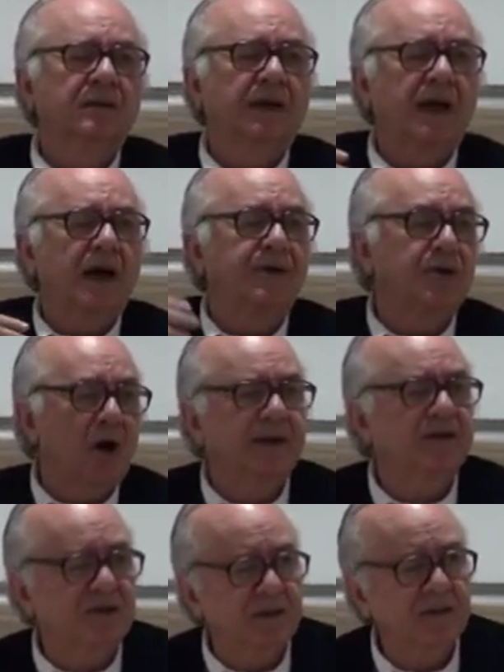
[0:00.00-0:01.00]
They are
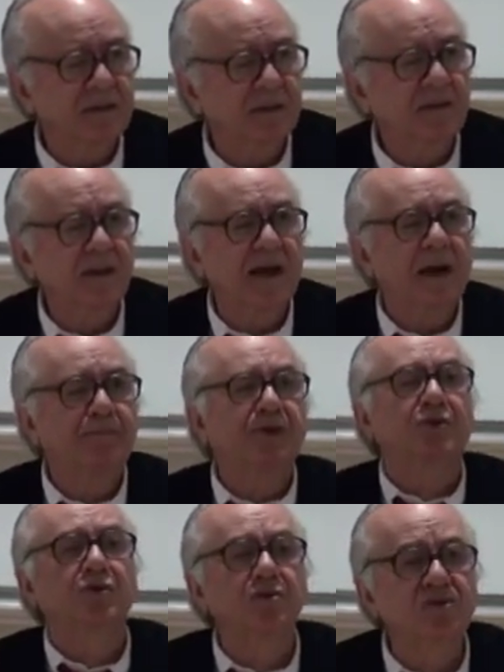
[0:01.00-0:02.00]
non-existent. They are
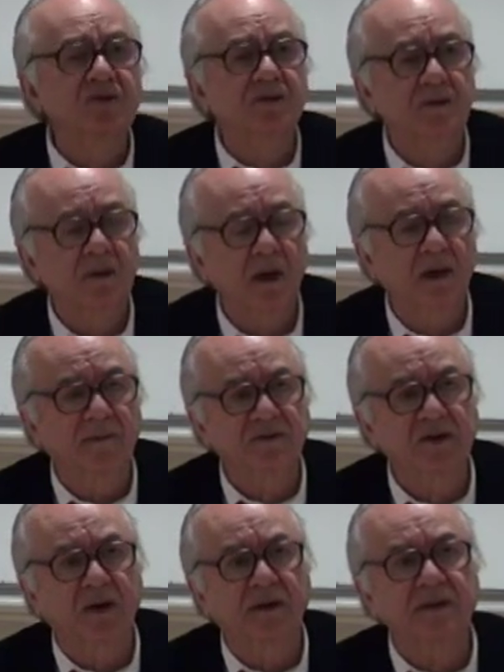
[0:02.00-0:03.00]
produced
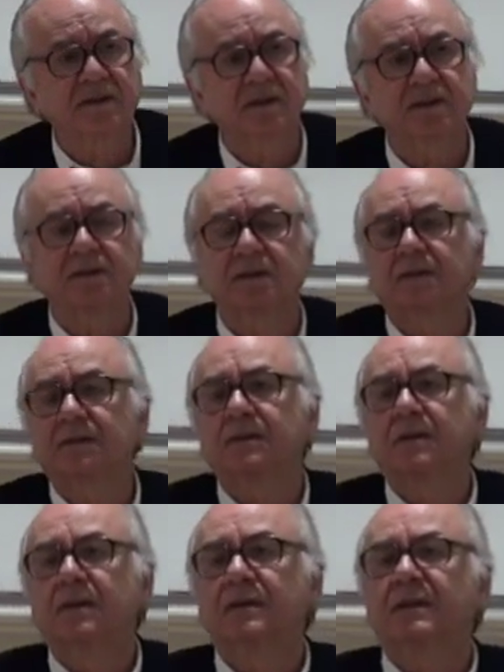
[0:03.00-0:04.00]
as non-existent.
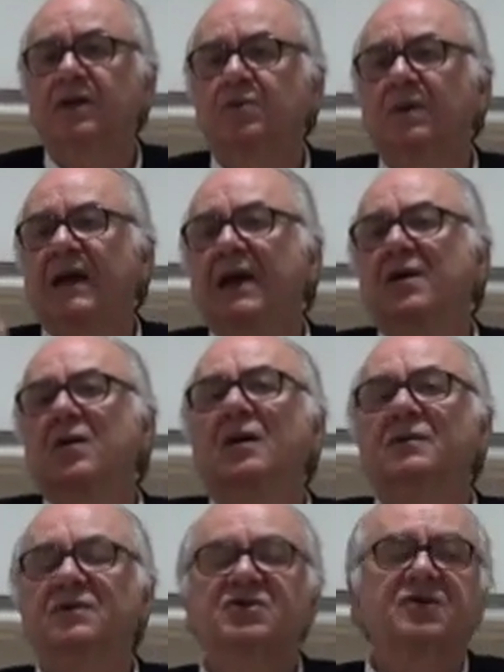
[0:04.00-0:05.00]
That's what I
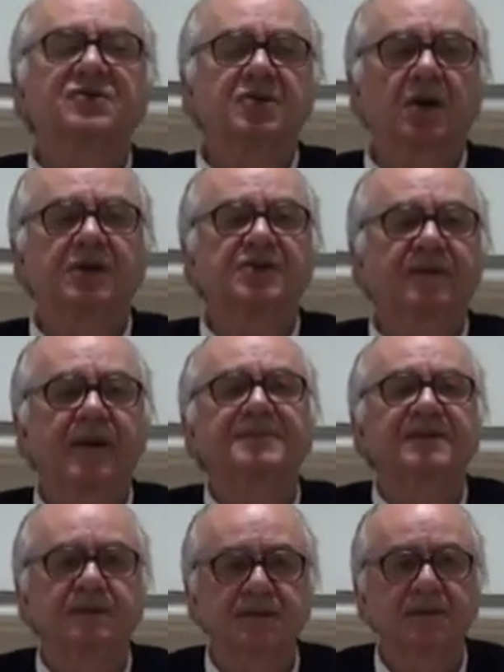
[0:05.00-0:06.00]
call the sociology of
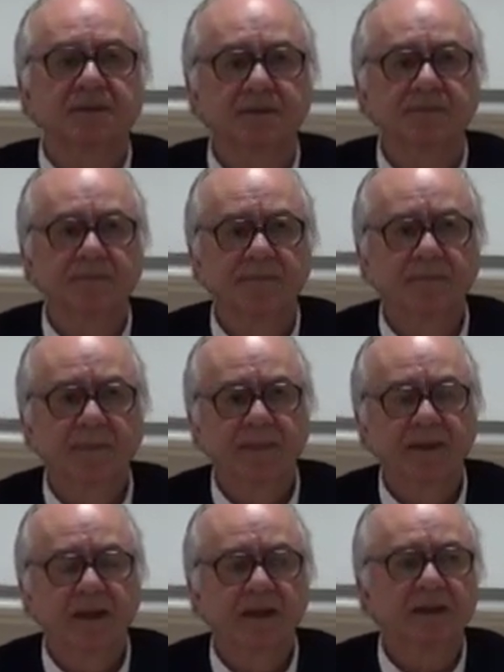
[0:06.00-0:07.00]
absences.
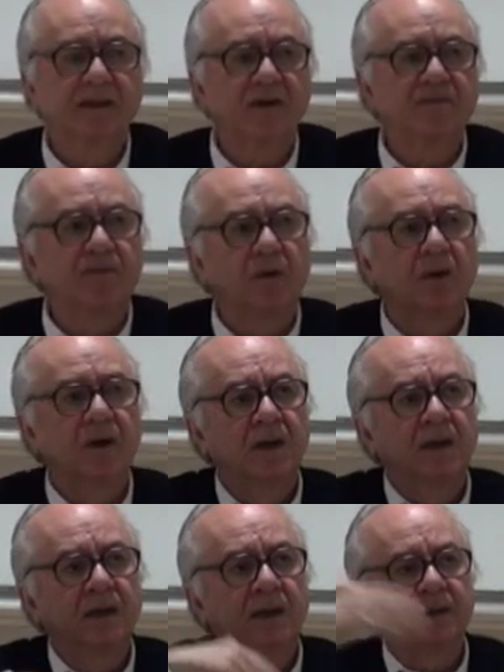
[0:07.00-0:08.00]
And therefore,
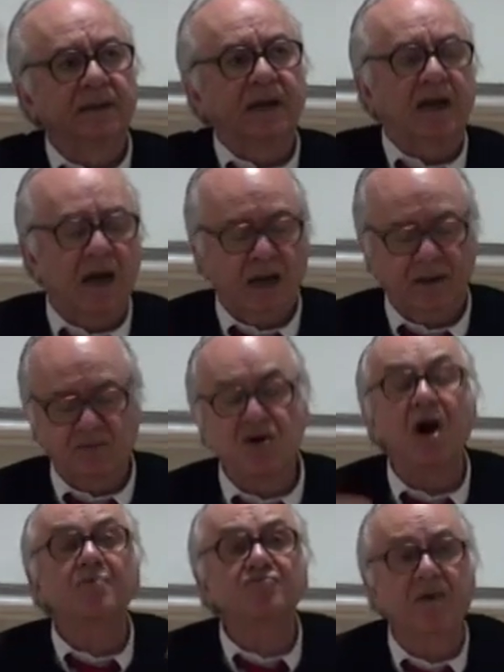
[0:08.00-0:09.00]
they are
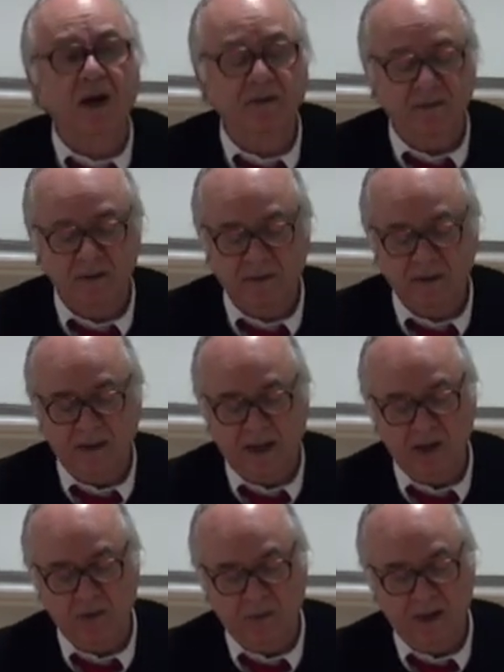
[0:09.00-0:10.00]
non-relevant in
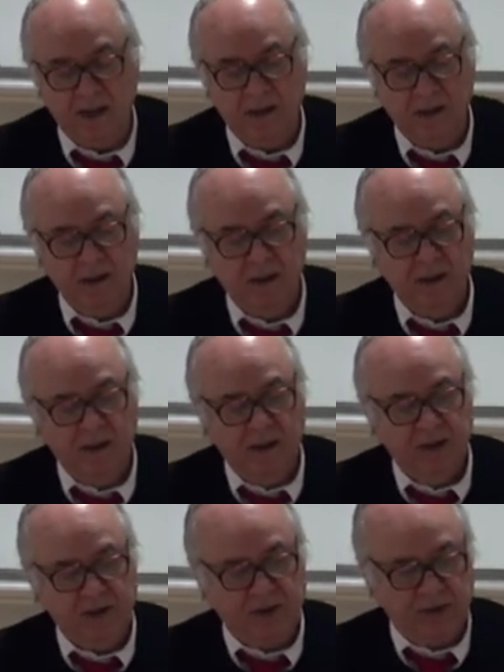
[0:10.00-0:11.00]
any way
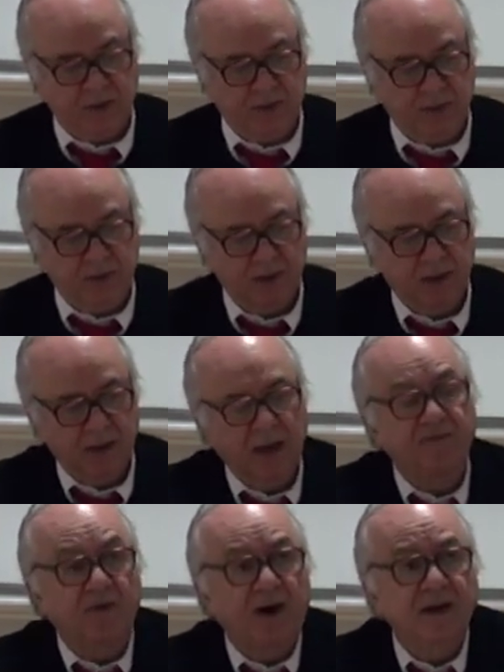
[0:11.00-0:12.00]
to
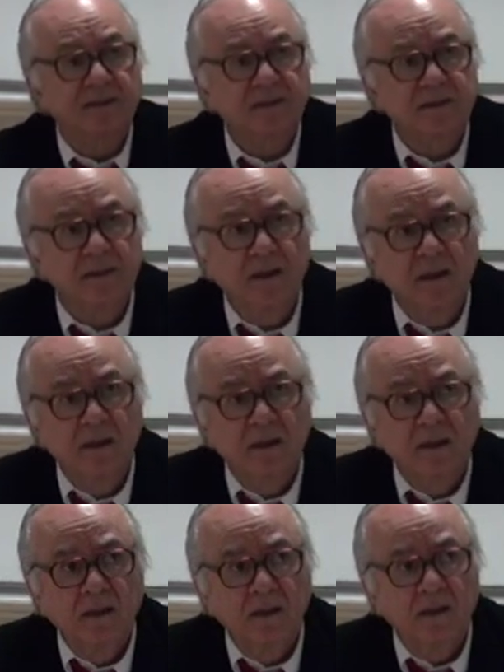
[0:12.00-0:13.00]
address
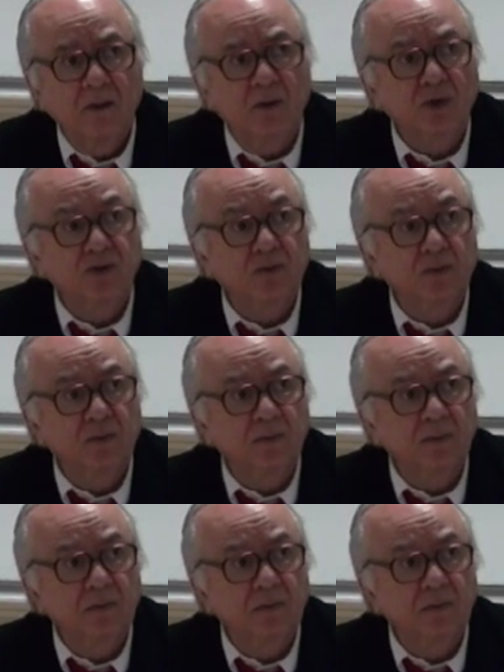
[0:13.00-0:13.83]
or to